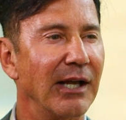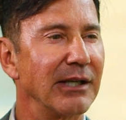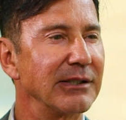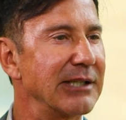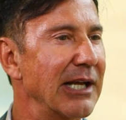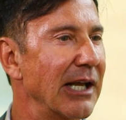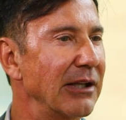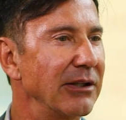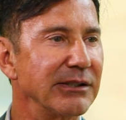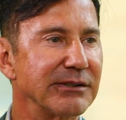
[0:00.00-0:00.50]

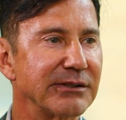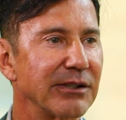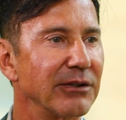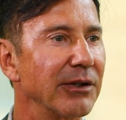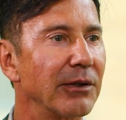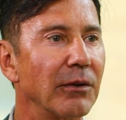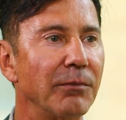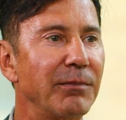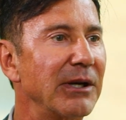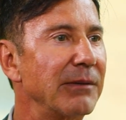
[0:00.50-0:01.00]
Tell us a
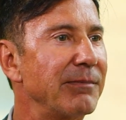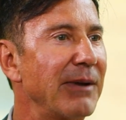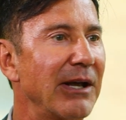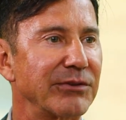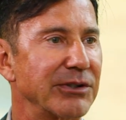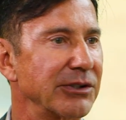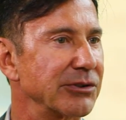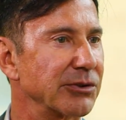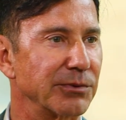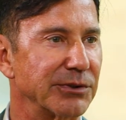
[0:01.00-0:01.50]
little bit
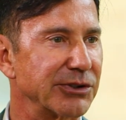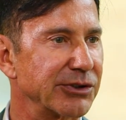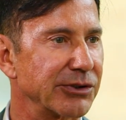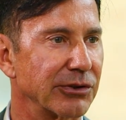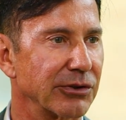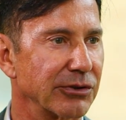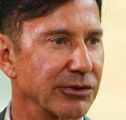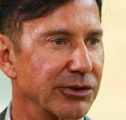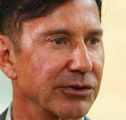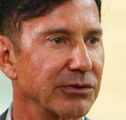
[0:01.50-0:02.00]
about this
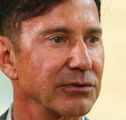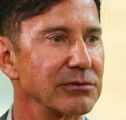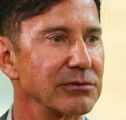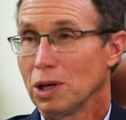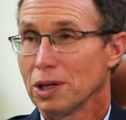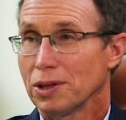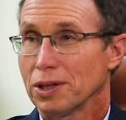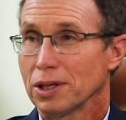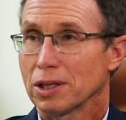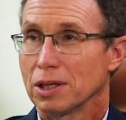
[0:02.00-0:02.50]
research.
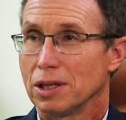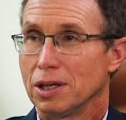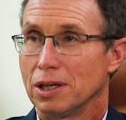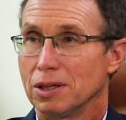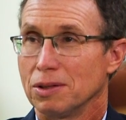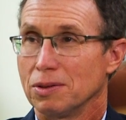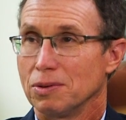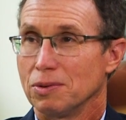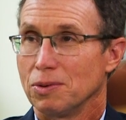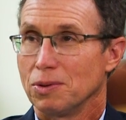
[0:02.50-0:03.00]
I think
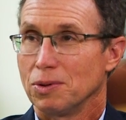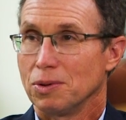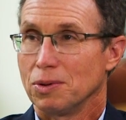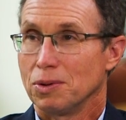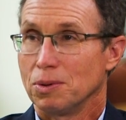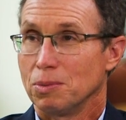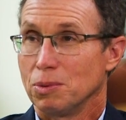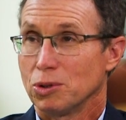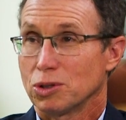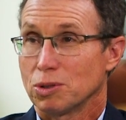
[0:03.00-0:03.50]
uh,
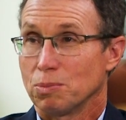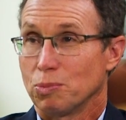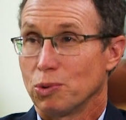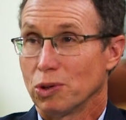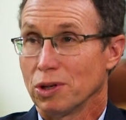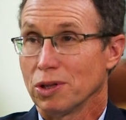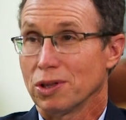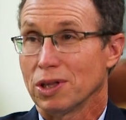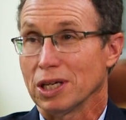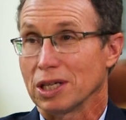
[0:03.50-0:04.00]
the most
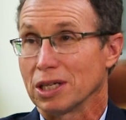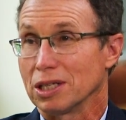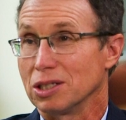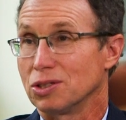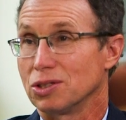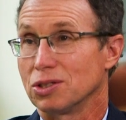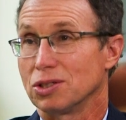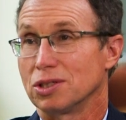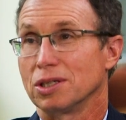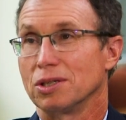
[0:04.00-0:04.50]
important thing is,
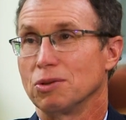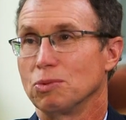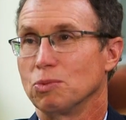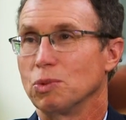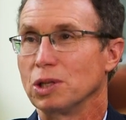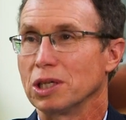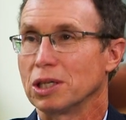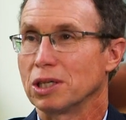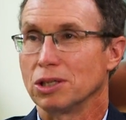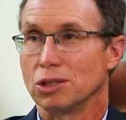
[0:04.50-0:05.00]
is that
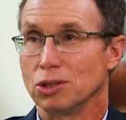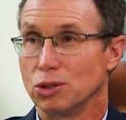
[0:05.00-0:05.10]
we can